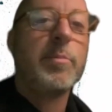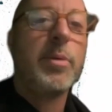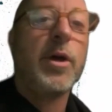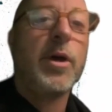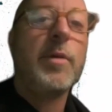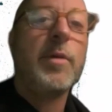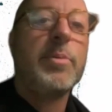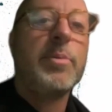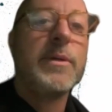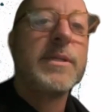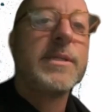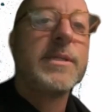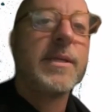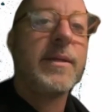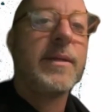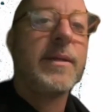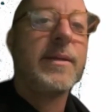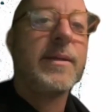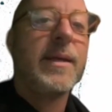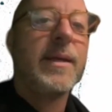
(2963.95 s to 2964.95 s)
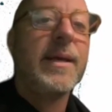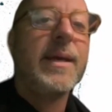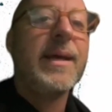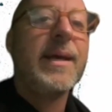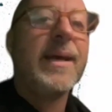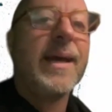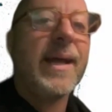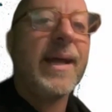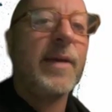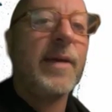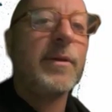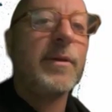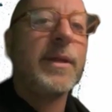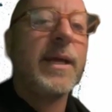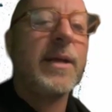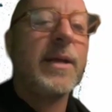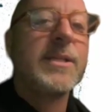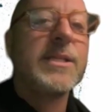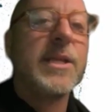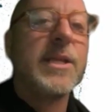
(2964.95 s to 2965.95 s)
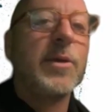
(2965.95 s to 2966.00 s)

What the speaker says: purpose and everything else.